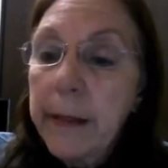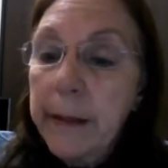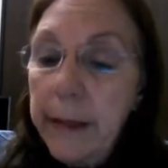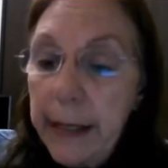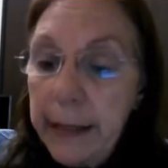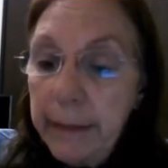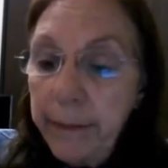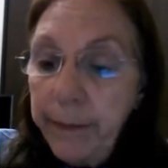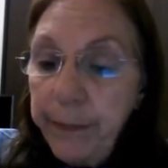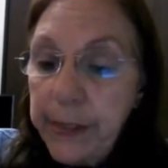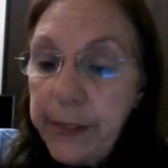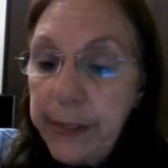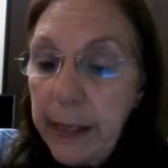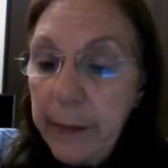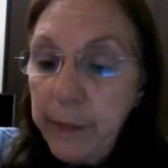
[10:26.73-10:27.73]
Then
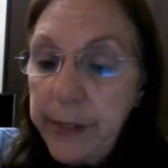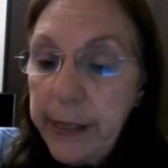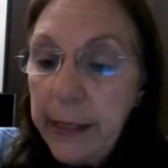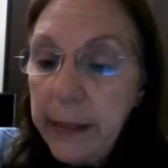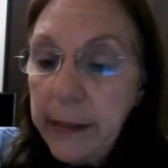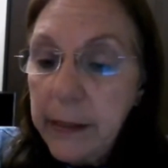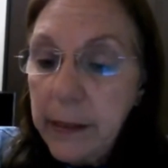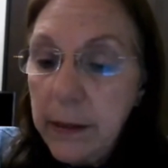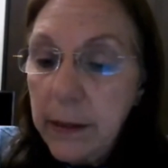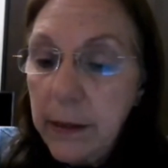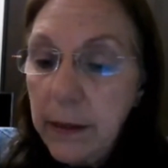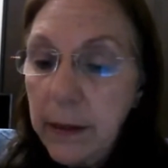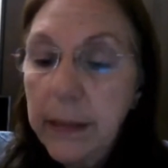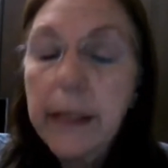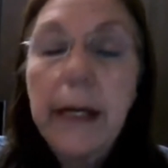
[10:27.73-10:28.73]
step 6,
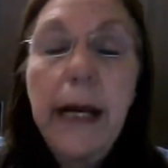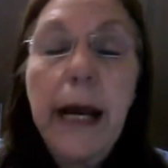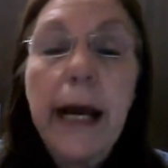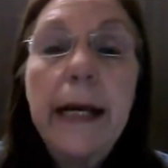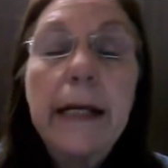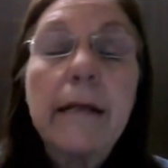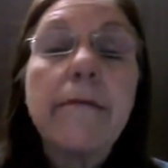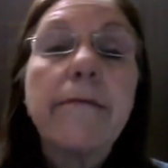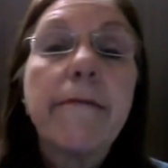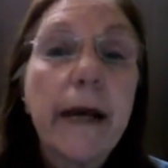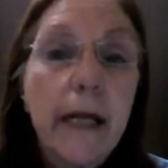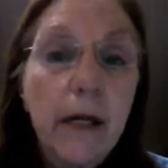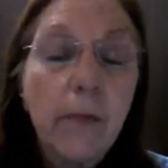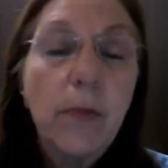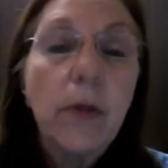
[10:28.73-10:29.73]
create
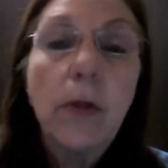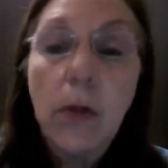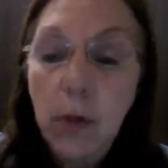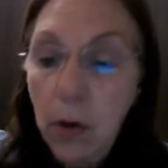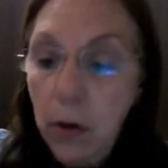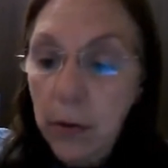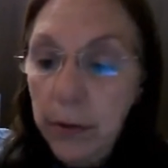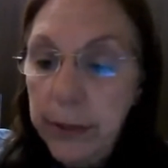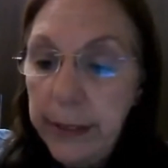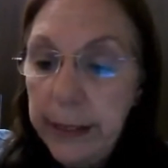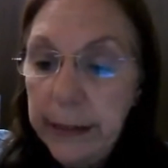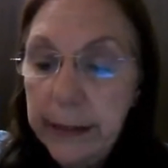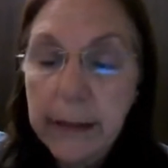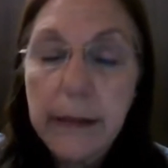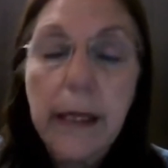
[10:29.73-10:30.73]
valuable
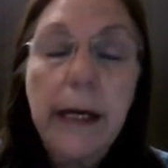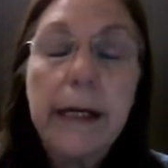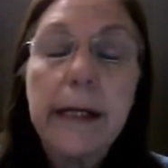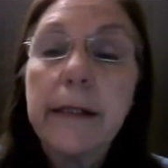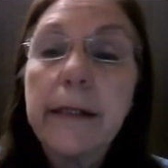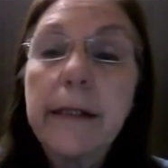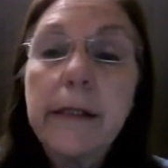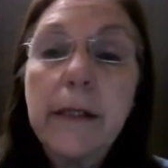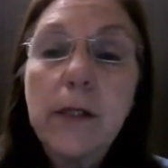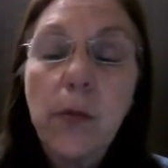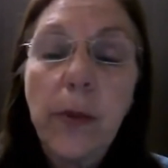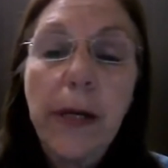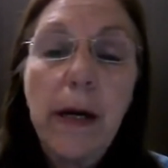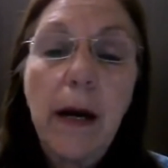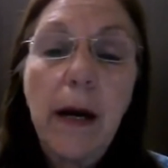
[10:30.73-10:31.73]
content. And this is
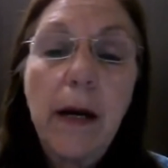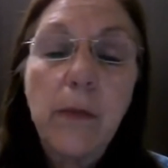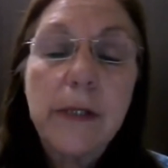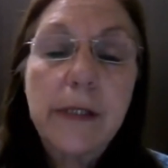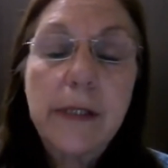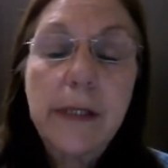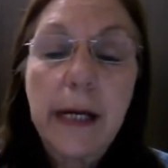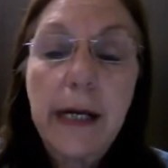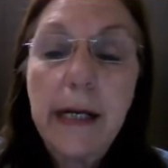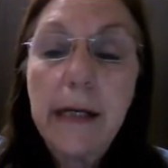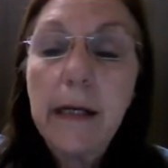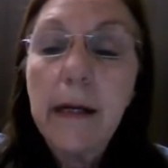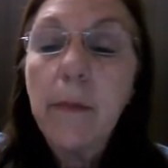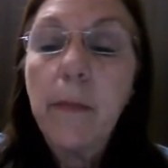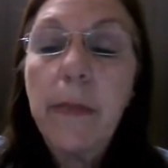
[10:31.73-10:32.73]
where I was
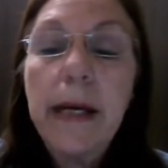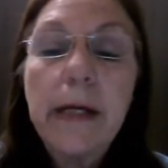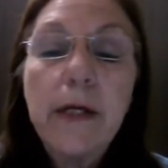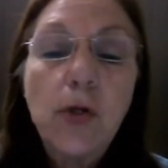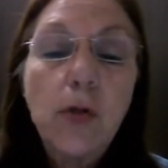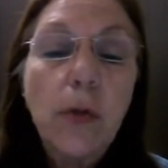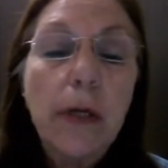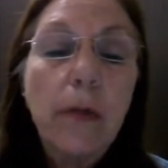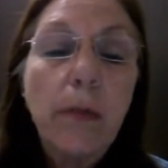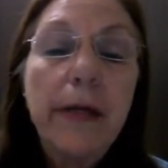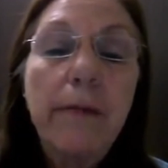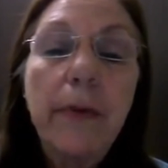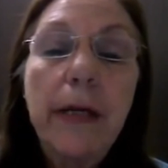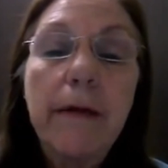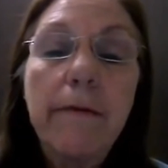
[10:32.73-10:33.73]
saying, make sure we
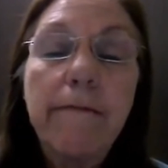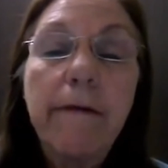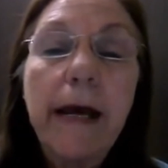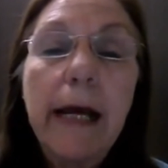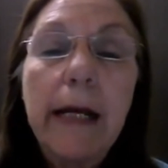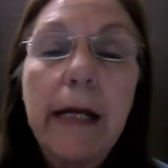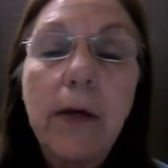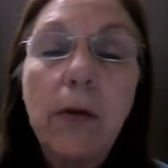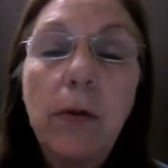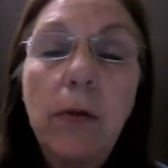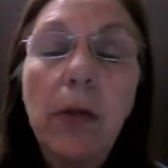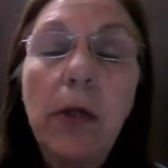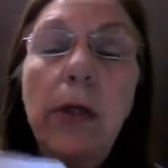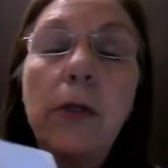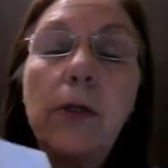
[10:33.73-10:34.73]
give value
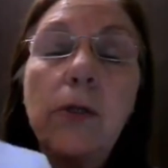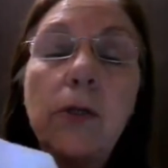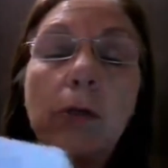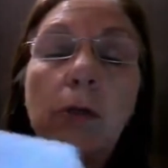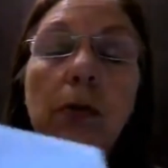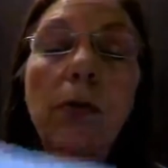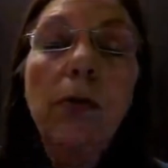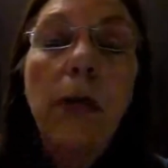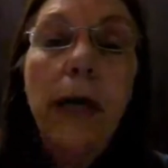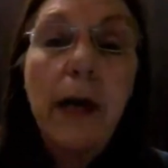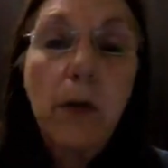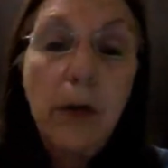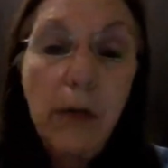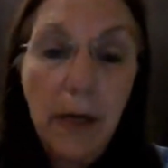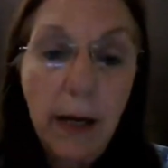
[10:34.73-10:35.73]
to
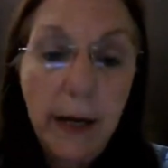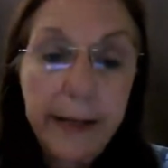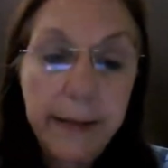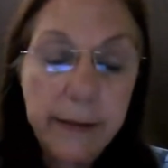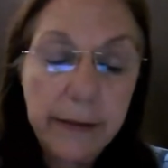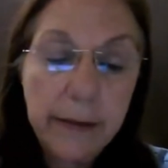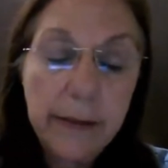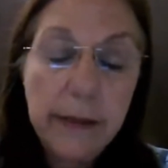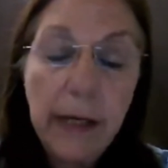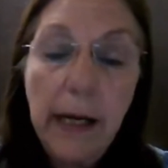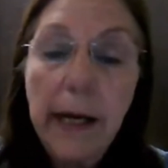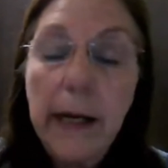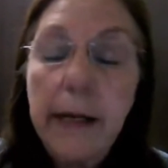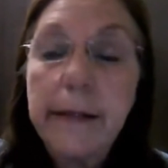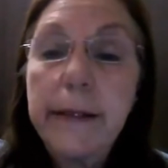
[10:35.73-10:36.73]
our clients.
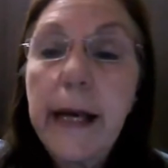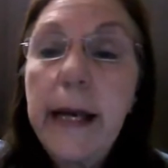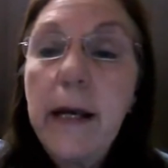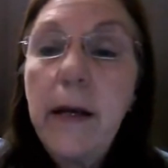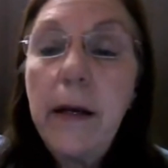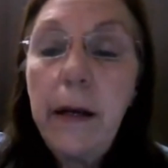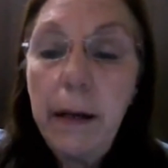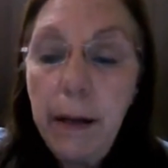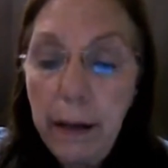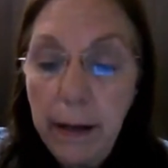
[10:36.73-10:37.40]
They